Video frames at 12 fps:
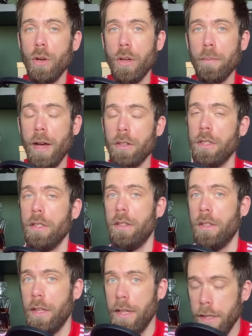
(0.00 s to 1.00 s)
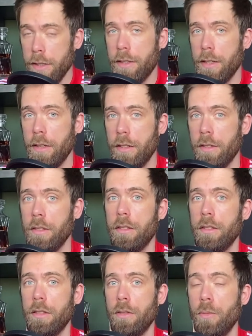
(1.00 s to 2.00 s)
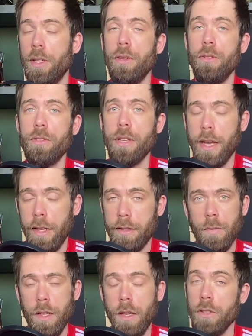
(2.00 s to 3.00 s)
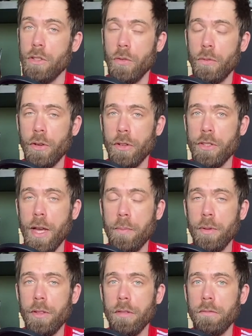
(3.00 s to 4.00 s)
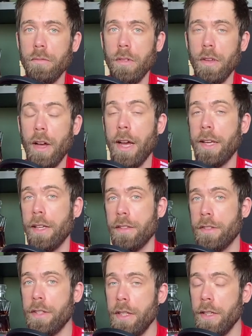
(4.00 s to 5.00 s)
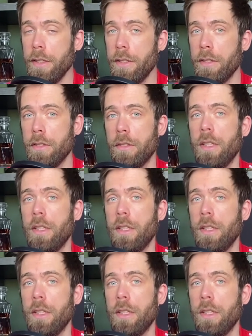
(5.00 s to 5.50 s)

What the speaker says: about it, we use het. So for example, I can see it.